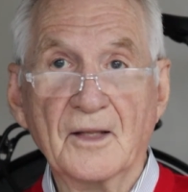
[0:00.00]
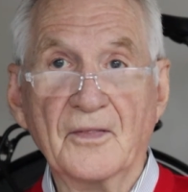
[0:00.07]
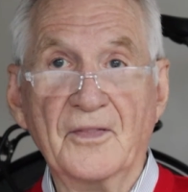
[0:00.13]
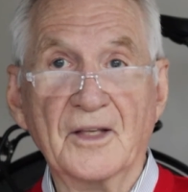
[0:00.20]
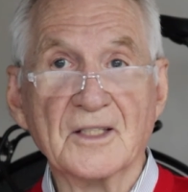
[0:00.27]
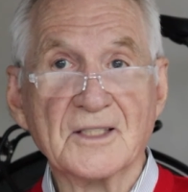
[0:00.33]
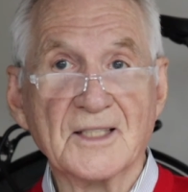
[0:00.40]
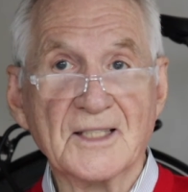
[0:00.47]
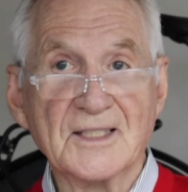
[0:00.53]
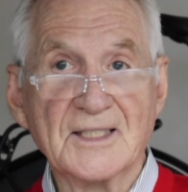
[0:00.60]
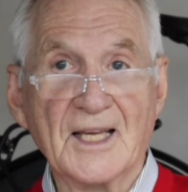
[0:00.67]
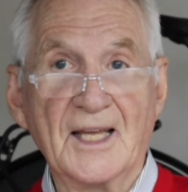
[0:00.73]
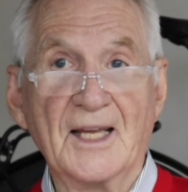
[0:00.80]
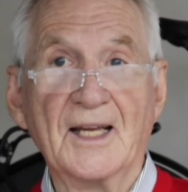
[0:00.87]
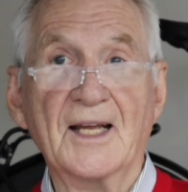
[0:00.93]
this is
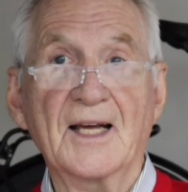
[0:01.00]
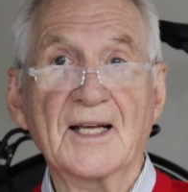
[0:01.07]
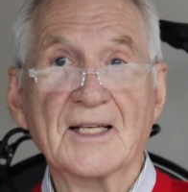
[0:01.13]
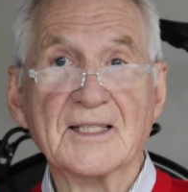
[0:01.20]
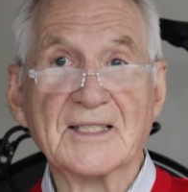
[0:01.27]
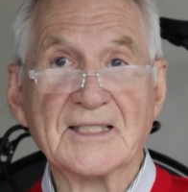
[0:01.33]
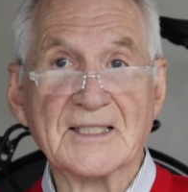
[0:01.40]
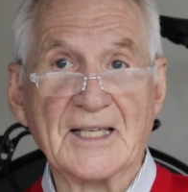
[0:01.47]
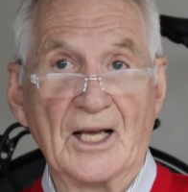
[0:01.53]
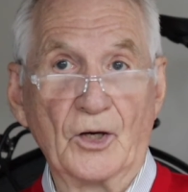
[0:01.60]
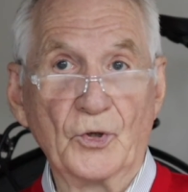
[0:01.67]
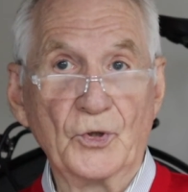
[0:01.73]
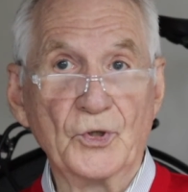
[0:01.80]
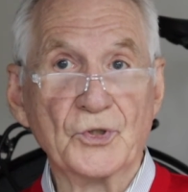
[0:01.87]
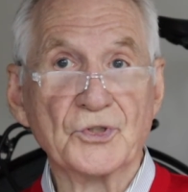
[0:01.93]
a
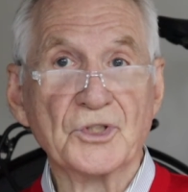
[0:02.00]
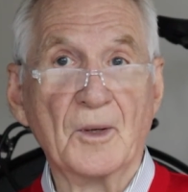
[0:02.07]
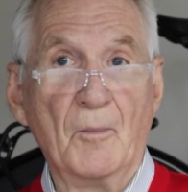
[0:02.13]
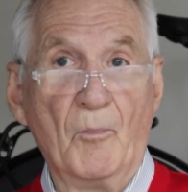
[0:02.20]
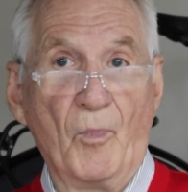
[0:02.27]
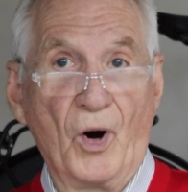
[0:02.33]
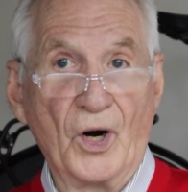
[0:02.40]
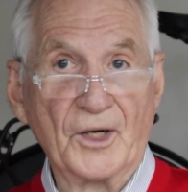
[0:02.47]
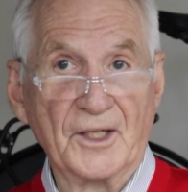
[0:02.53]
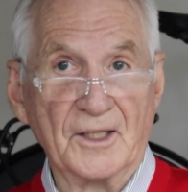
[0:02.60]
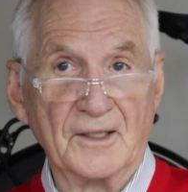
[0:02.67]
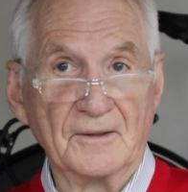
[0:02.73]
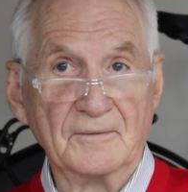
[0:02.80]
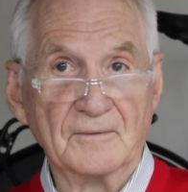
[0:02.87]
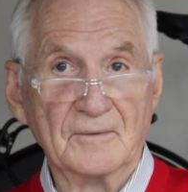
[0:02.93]
seller's
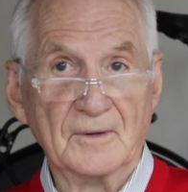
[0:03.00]
market.